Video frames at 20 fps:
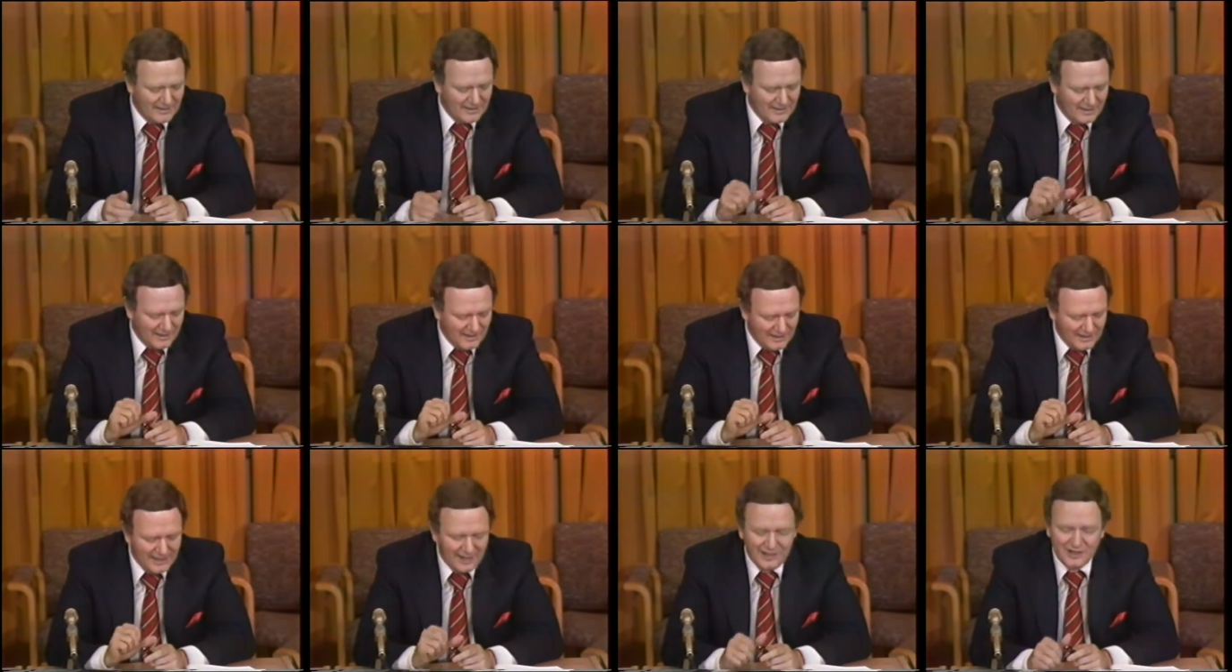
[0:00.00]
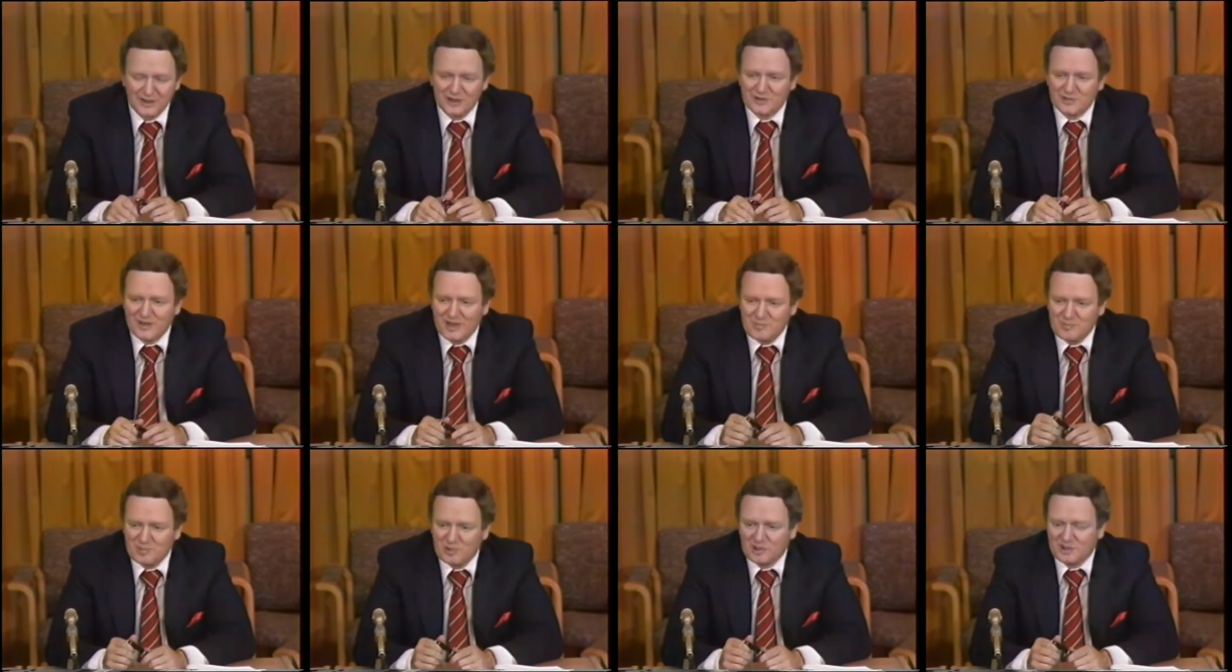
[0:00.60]
Uh, here,
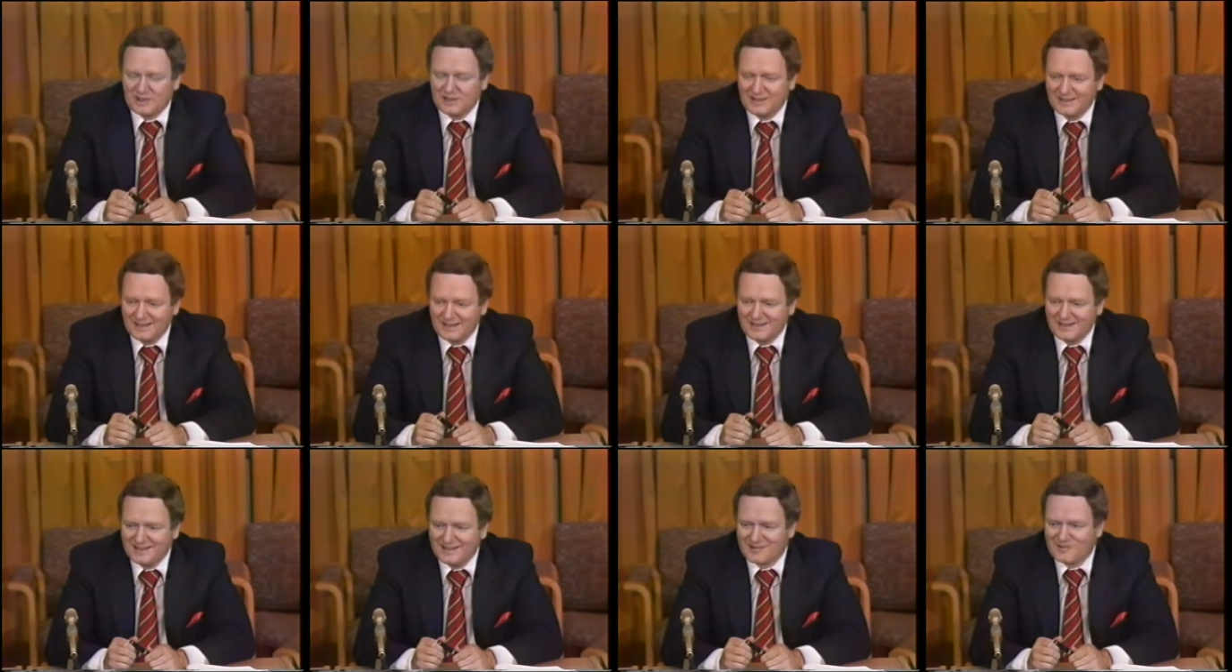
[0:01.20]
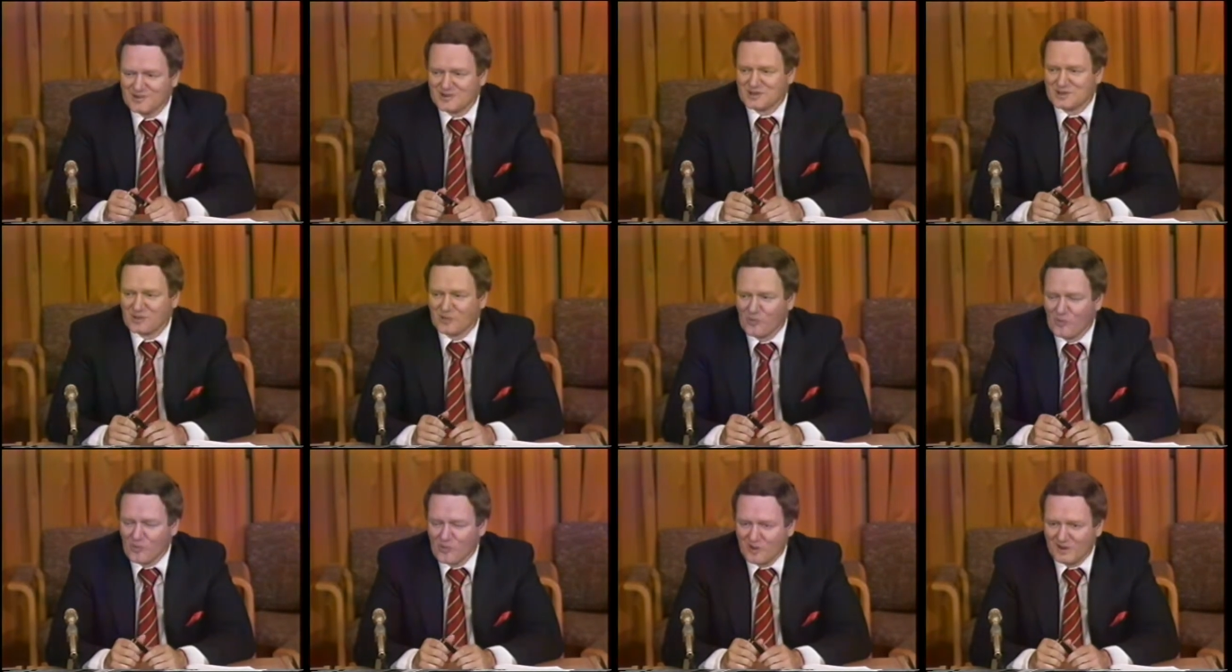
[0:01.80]
they put it in here as a
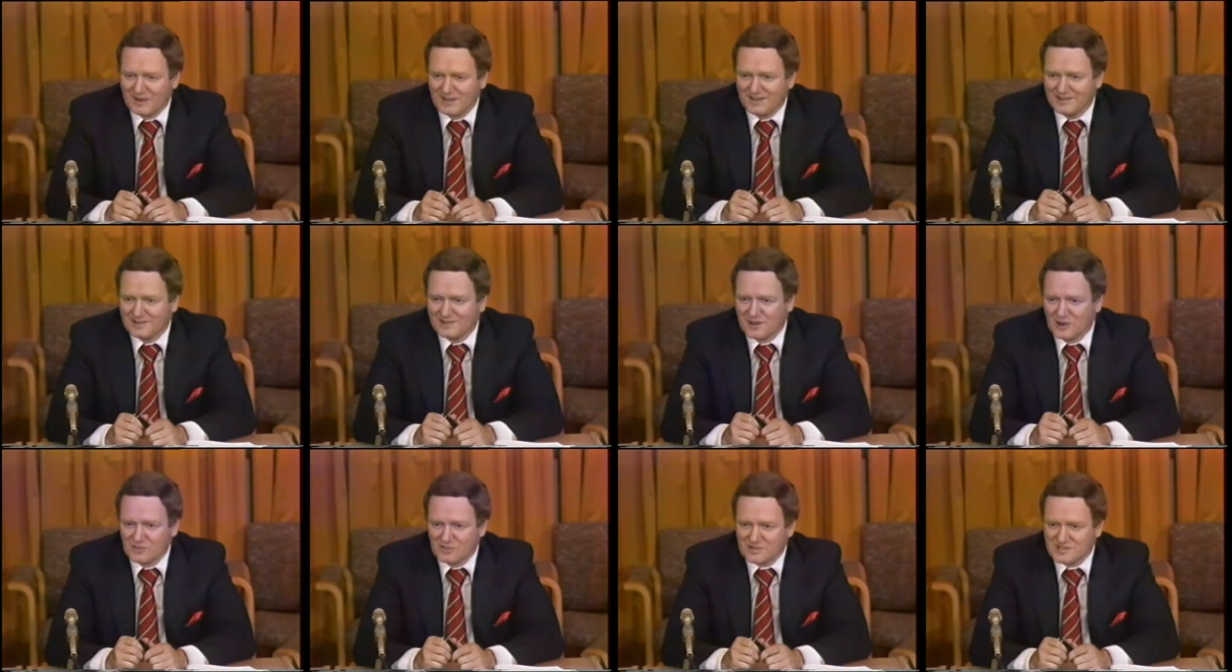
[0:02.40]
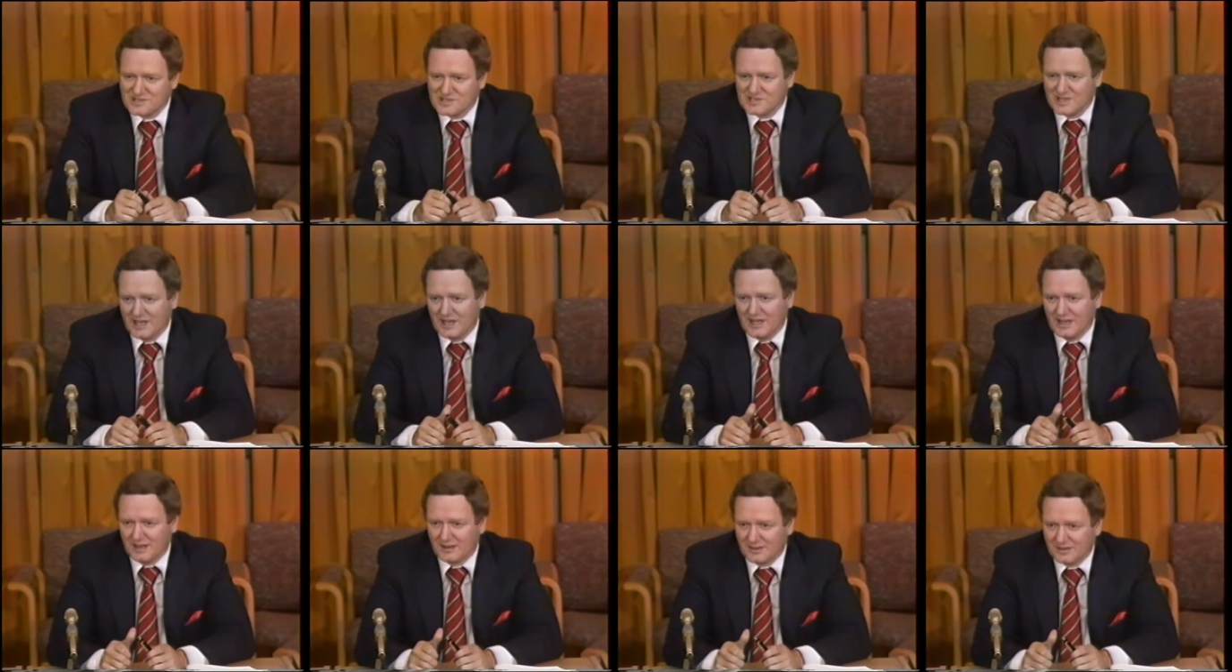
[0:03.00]
warning don't
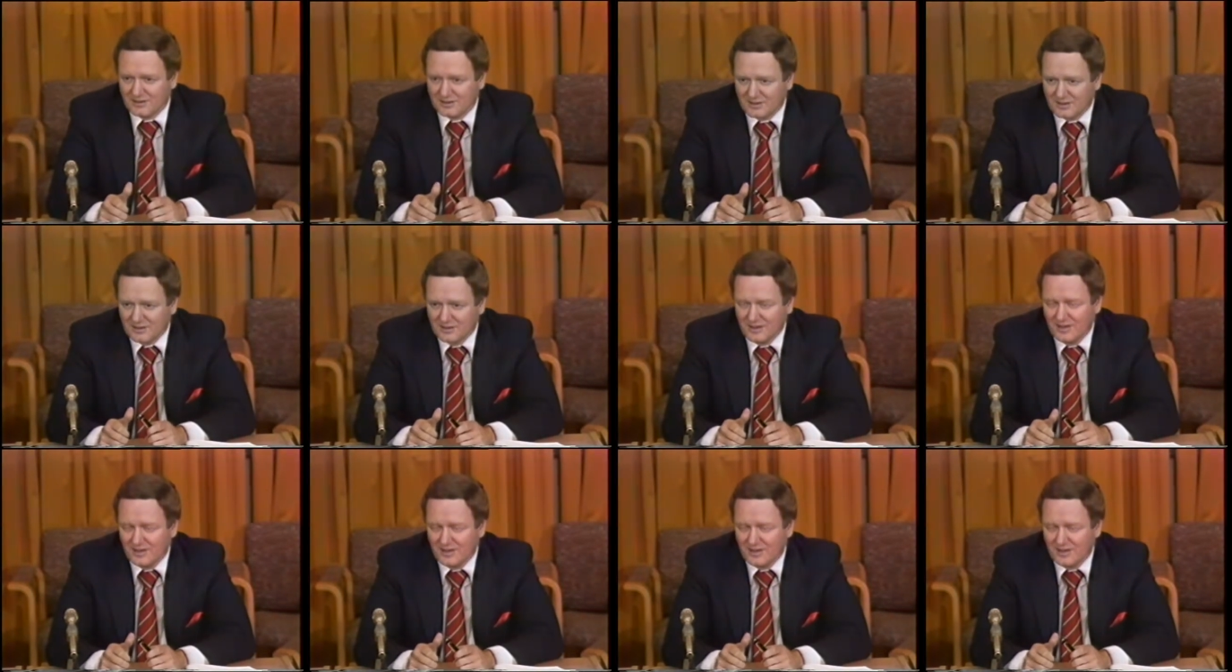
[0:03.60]
say anything.